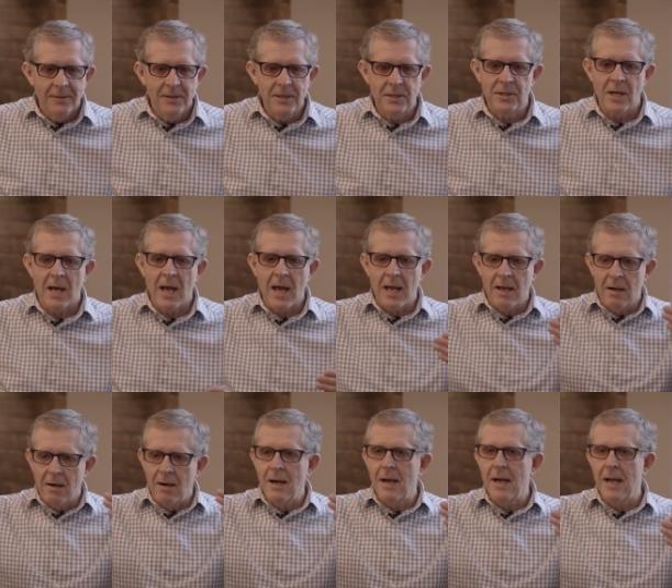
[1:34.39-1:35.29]
This
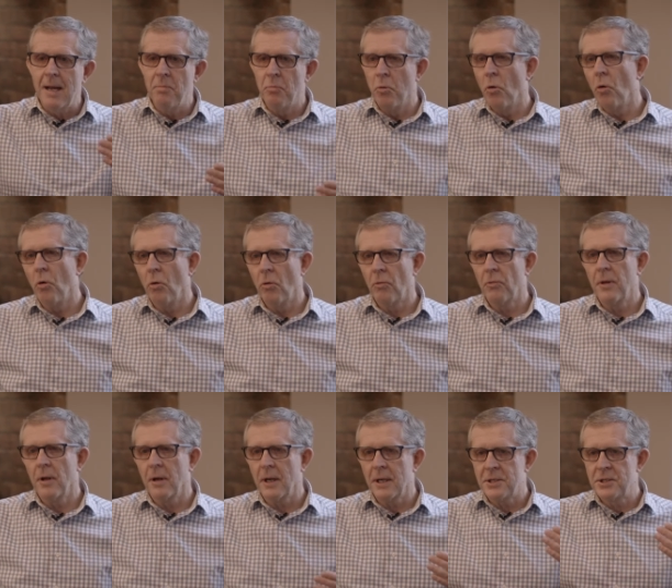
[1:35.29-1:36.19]
AI war
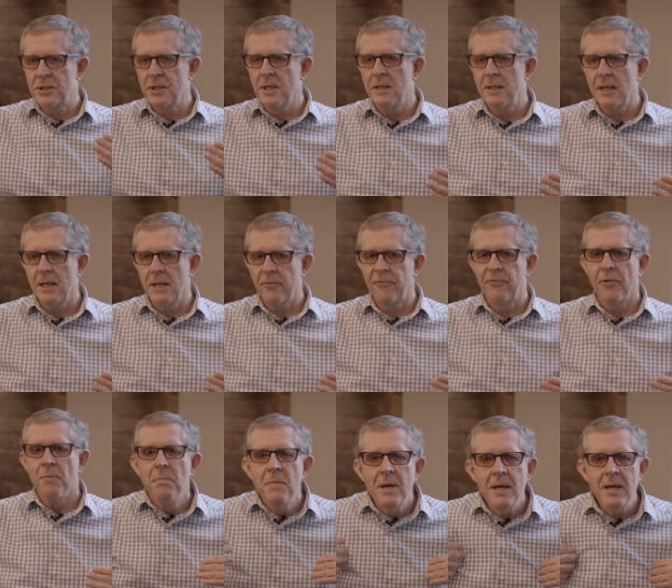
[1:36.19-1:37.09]
that I see there,
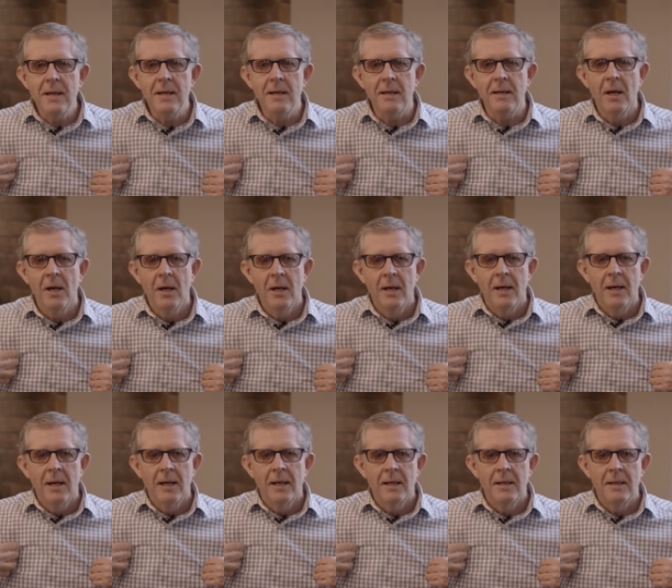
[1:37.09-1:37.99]
for me,
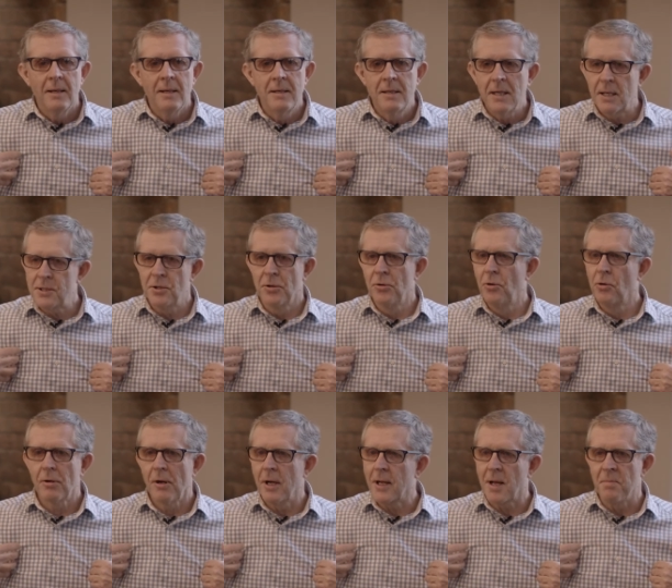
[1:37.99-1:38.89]
doesn't
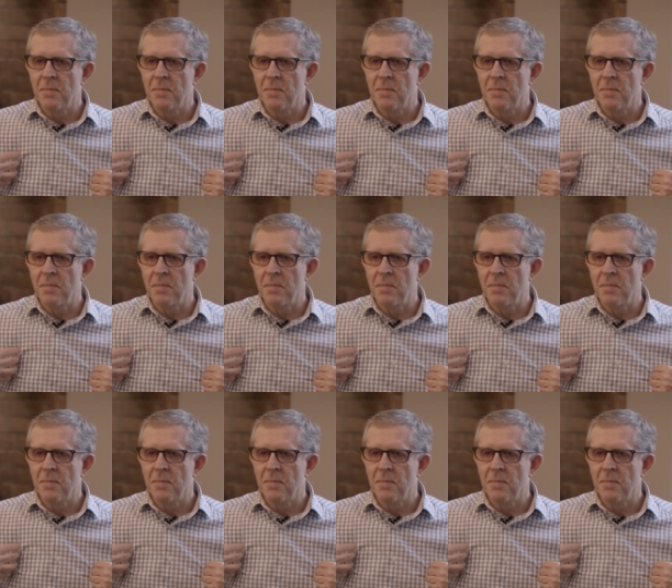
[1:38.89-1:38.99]
look like a